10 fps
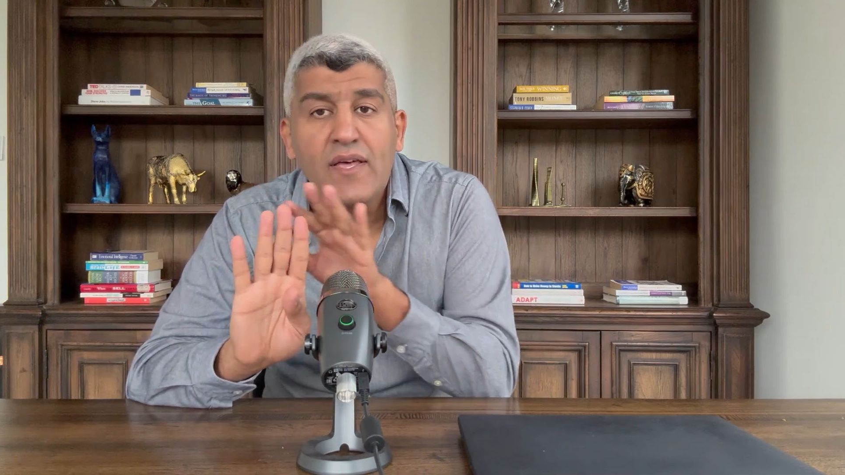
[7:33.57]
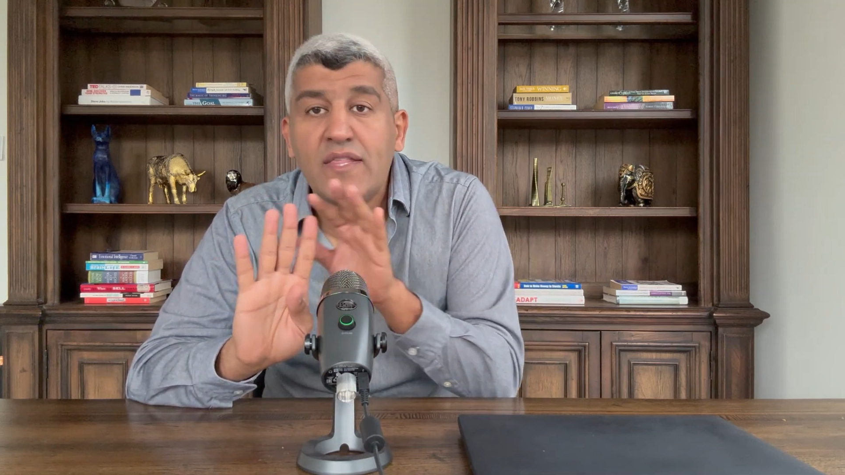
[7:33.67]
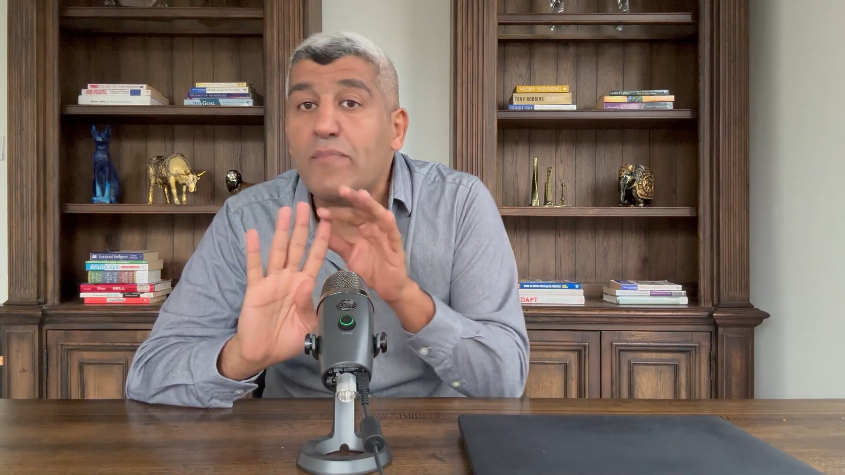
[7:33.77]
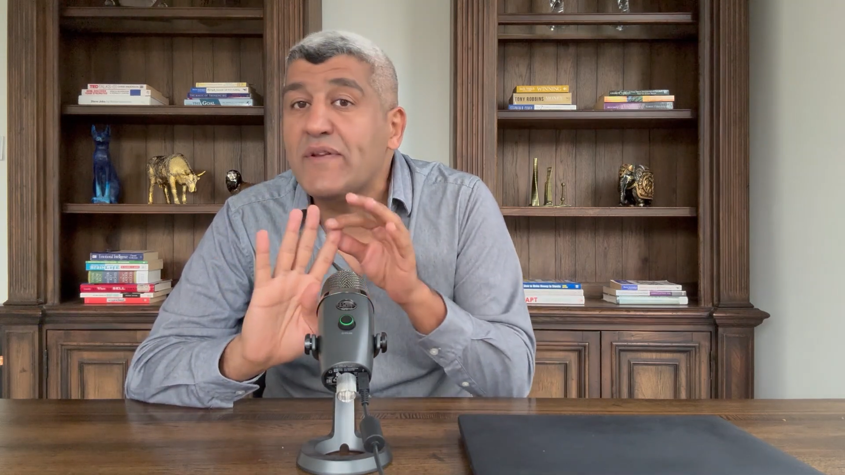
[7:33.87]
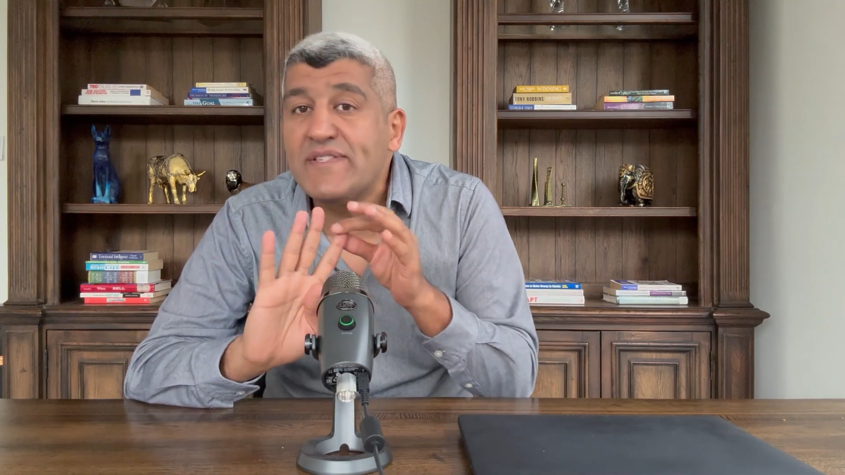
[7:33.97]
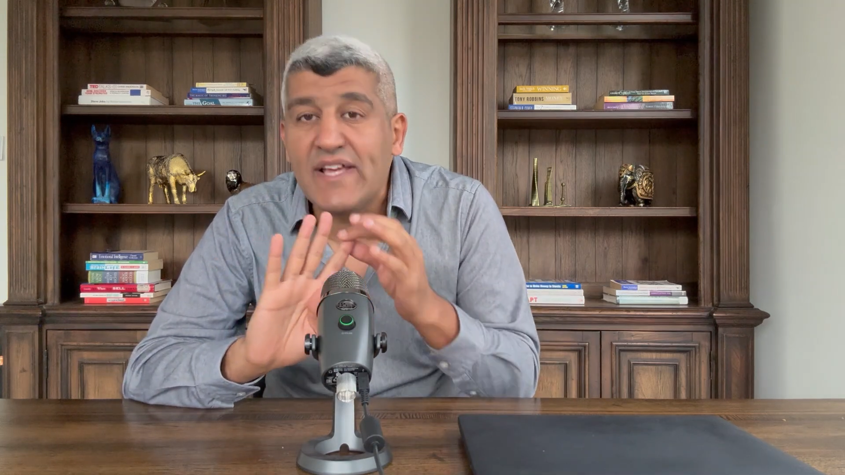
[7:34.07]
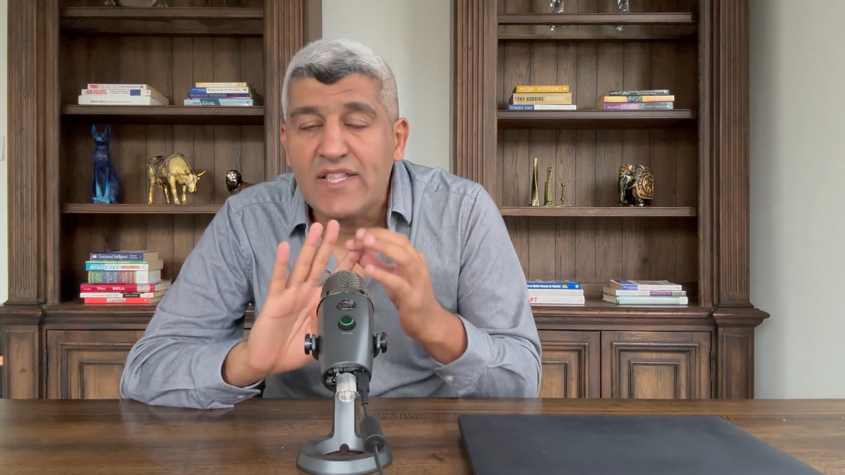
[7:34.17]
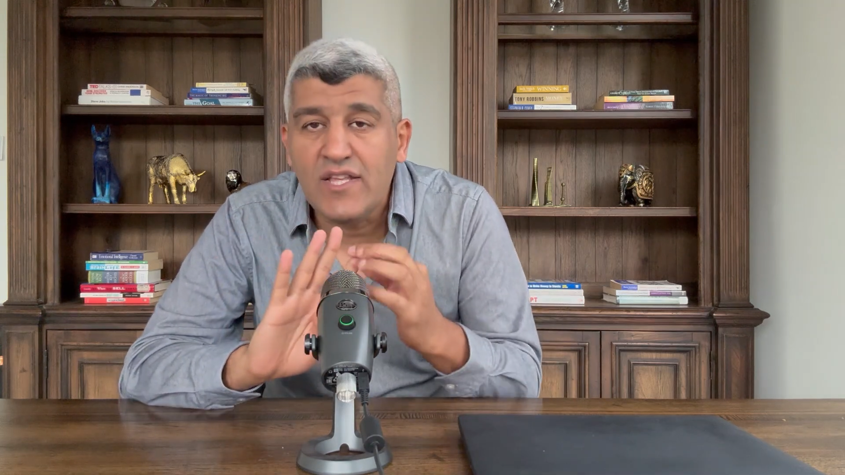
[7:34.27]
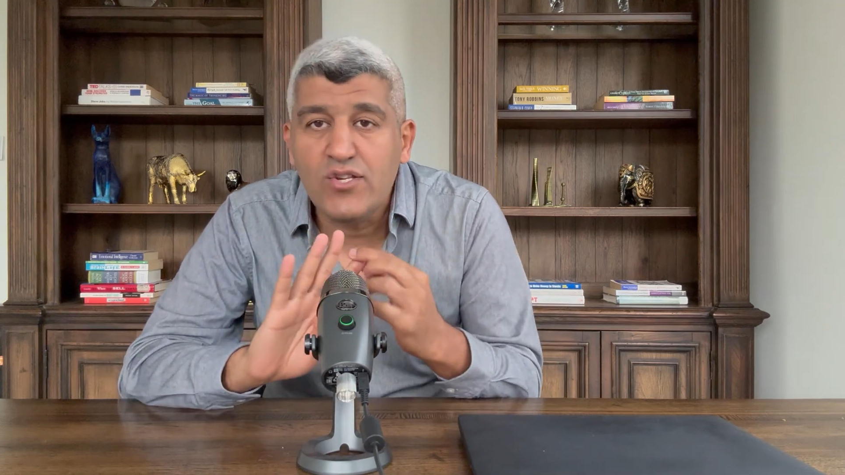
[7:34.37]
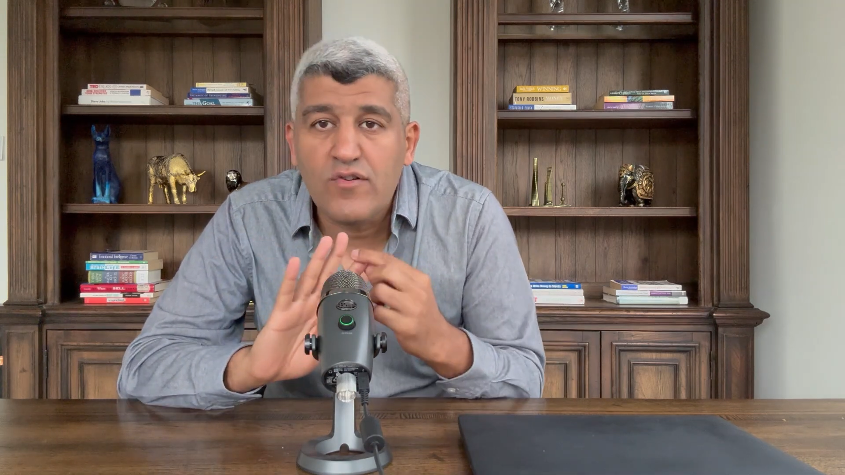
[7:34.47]
The
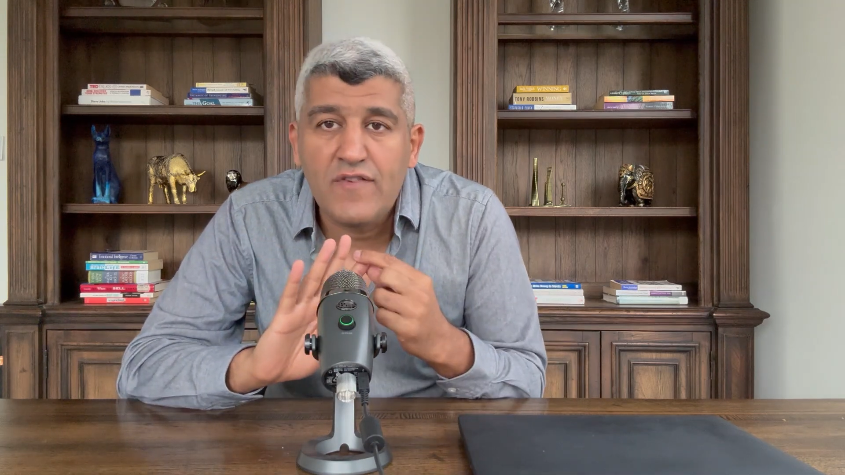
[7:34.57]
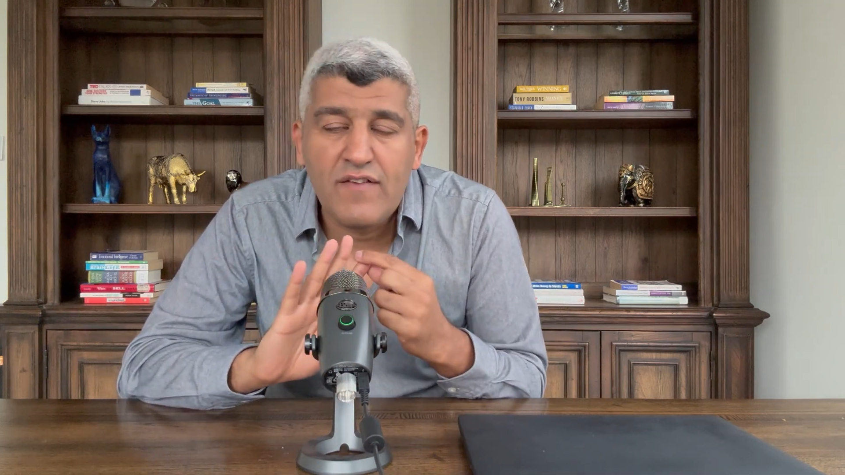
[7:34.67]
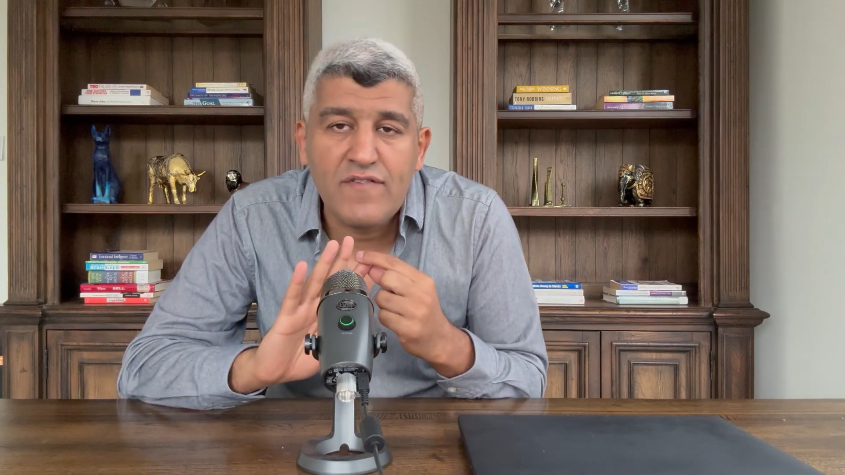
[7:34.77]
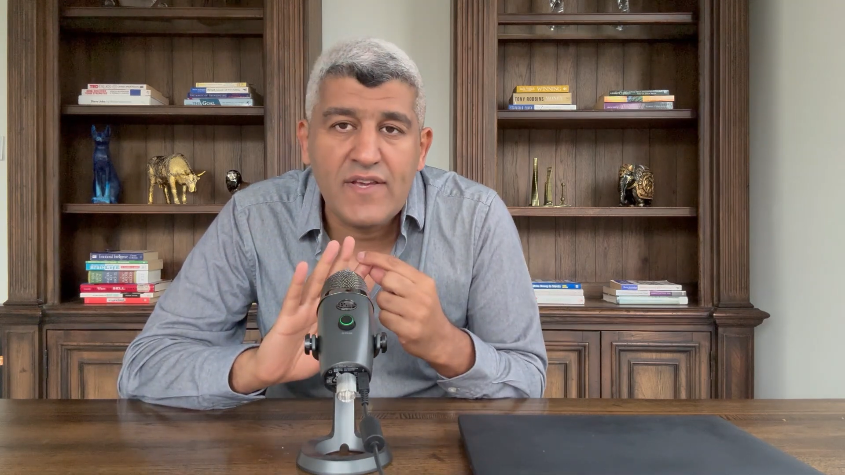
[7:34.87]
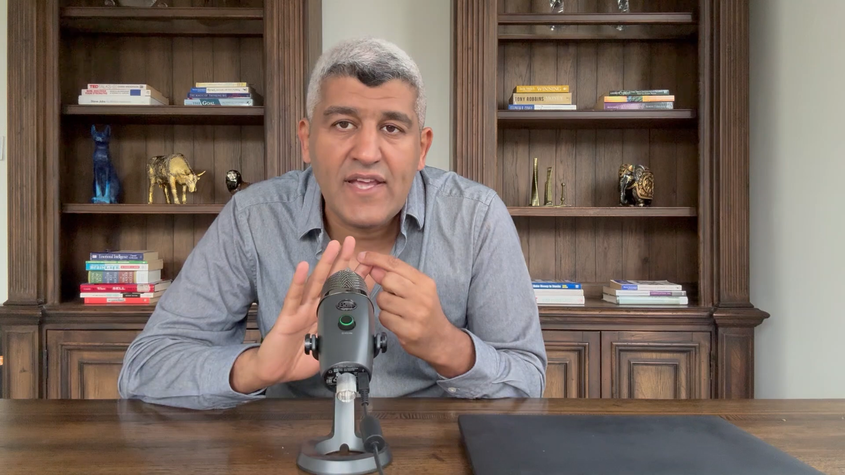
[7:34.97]
percentage of every